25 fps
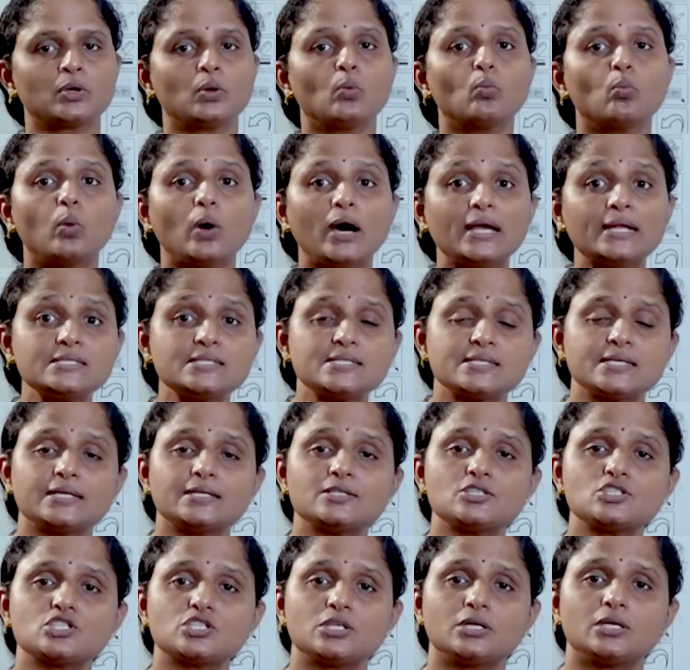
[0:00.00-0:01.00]
one
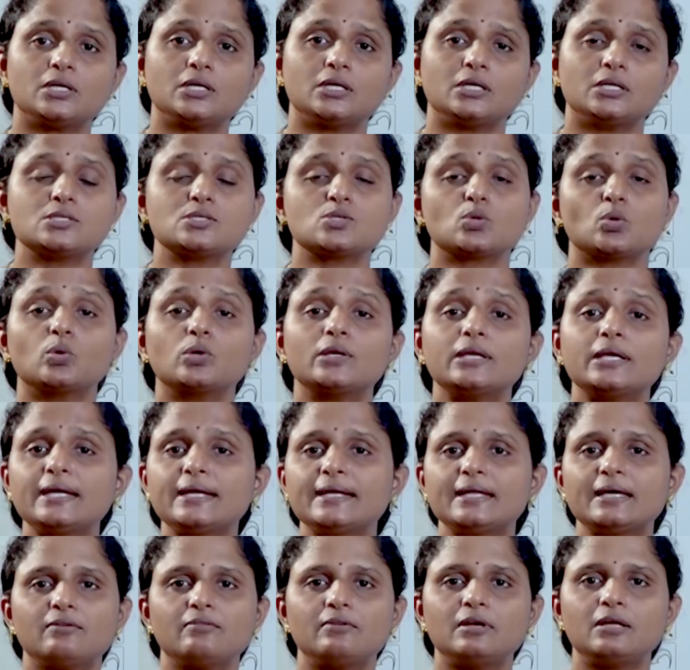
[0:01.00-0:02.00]
sector is only
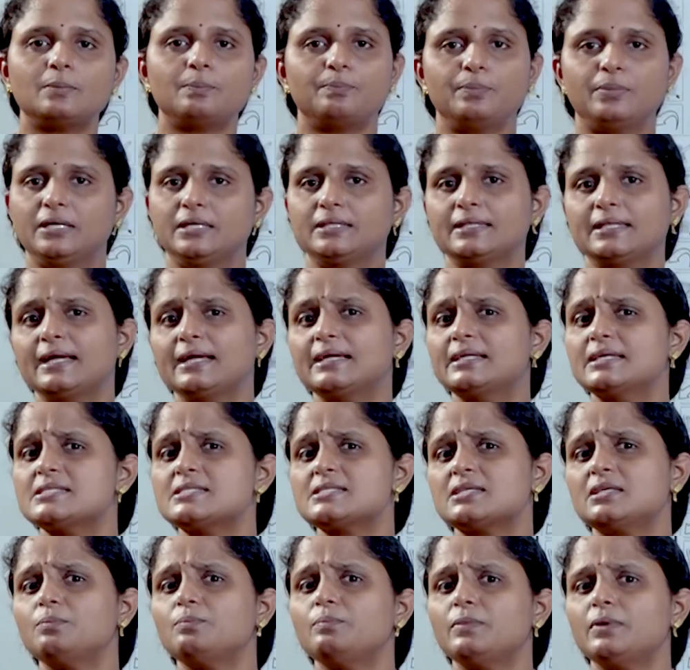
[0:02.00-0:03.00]
developing, that
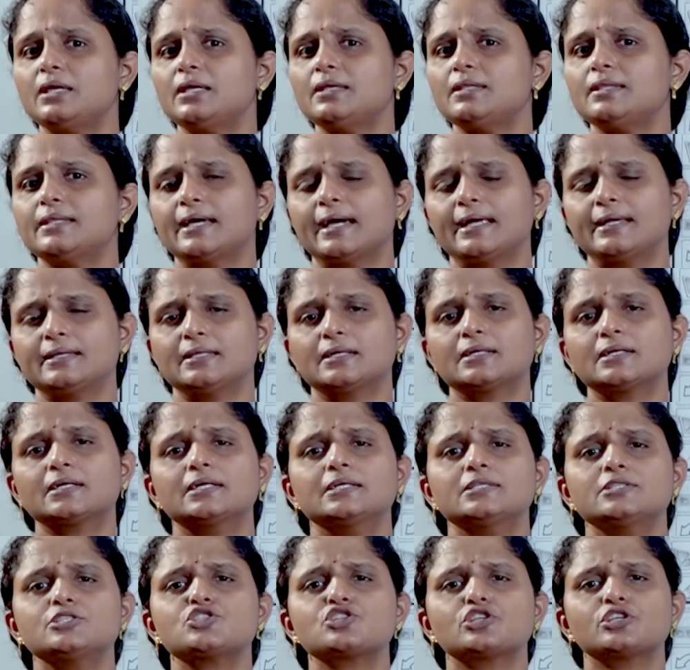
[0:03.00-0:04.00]
doesn't mean that the
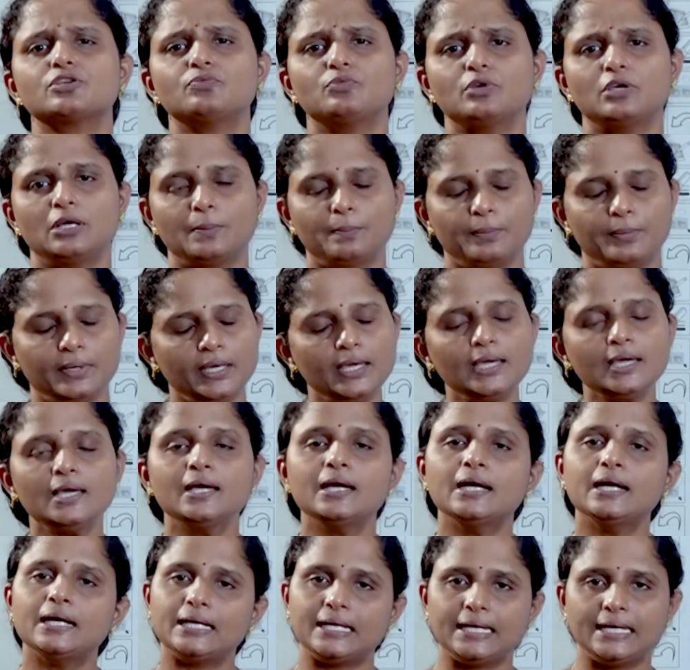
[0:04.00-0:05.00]
country will
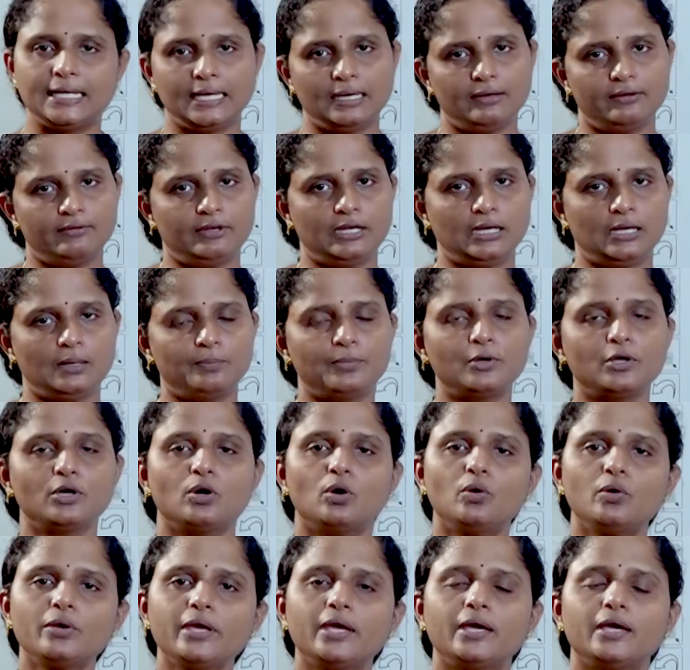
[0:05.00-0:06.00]
be developed.
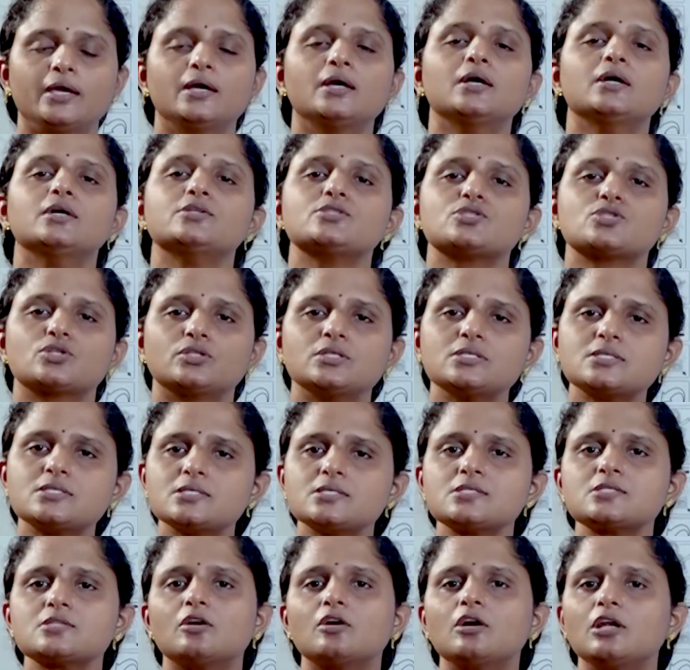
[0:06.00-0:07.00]
Okay, so this
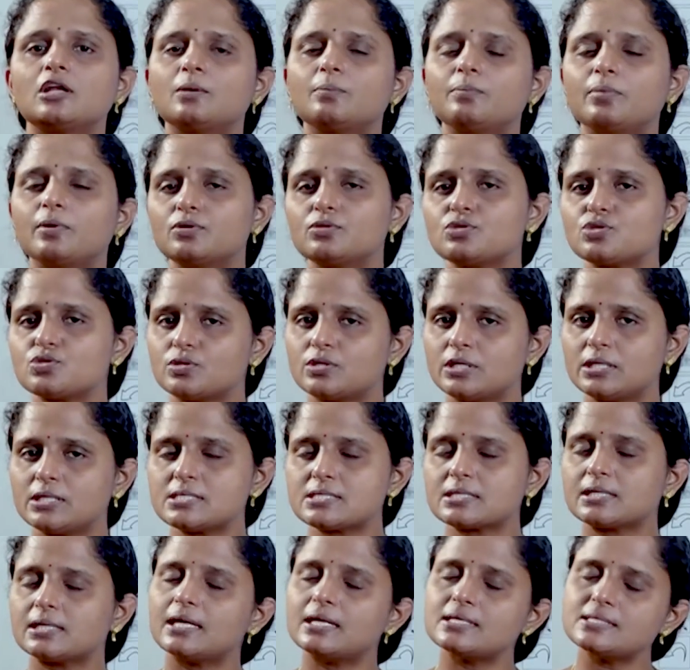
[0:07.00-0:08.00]
is all about
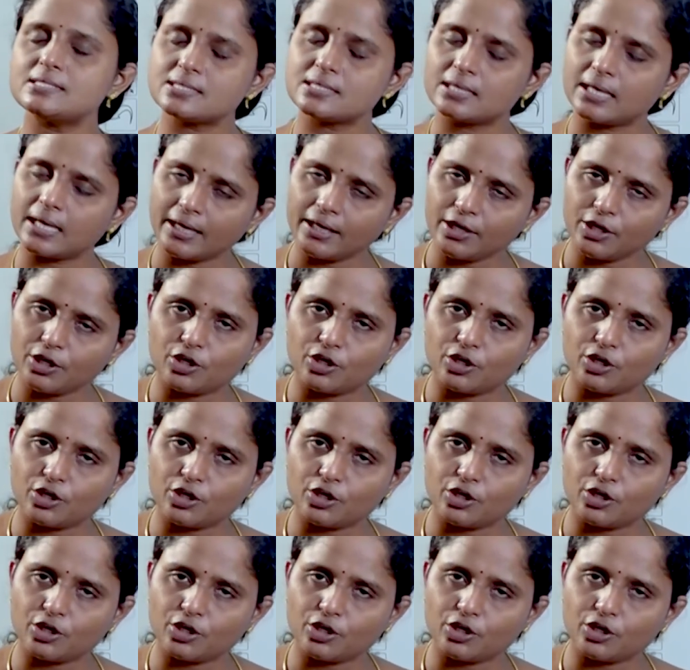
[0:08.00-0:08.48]
today's class. Thank